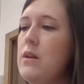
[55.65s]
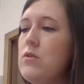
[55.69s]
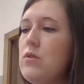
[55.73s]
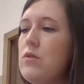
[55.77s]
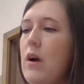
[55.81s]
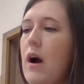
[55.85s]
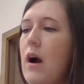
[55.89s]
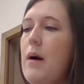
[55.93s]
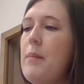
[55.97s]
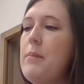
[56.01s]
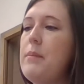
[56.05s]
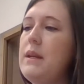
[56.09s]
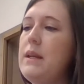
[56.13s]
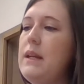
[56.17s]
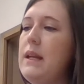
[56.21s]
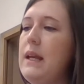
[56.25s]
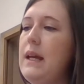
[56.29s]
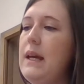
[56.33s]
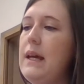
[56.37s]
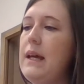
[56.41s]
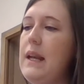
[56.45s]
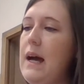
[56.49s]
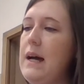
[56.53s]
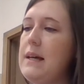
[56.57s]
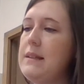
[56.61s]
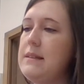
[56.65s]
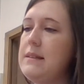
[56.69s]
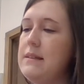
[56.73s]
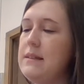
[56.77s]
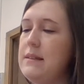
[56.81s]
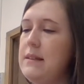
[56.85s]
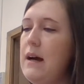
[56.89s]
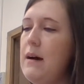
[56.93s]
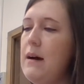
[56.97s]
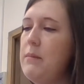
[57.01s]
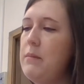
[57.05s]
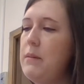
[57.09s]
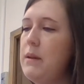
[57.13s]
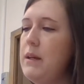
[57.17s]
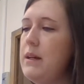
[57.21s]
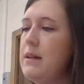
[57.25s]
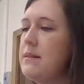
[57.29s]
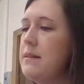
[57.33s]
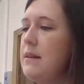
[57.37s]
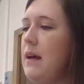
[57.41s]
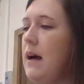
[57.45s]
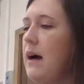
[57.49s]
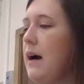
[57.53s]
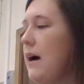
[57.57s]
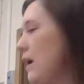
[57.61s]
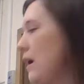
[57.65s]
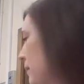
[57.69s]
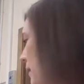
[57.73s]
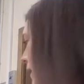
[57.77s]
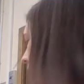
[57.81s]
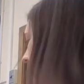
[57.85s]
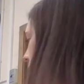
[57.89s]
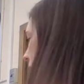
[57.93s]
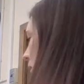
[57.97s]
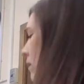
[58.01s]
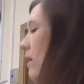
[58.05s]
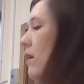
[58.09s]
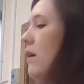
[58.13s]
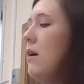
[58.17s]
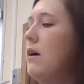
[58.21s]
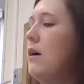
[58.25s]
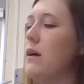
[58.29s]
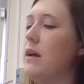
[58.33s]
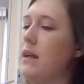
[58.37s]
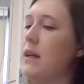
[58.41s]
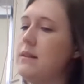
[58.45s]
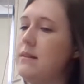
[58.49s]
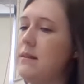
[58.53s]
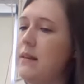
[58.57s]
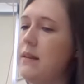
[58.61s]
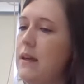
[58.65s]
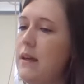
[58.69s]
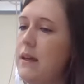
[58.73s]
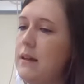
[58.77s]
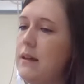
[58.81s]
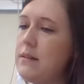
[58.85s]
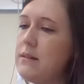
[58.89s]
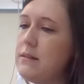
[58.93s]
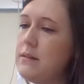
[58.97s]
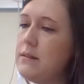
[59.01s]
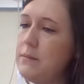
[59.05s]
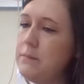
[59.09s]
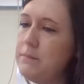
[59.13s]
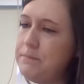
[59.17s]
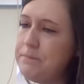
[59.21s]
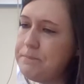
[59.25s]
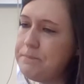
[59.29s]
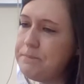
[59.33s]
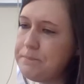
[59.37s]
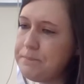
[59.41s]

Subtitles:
drop in an antacid tablet, time how long it takes